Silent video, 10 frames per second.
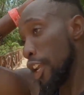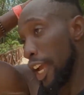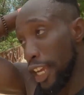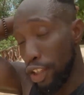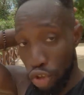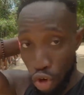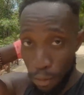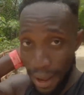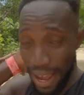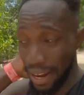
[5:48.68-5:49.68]
Like so
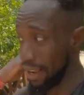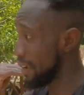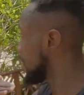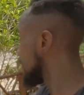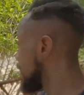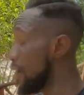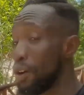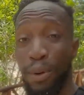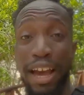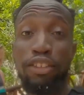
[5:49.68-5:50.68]
bad. We
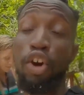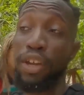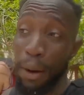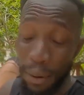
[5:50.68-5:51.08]
had to oh yeah,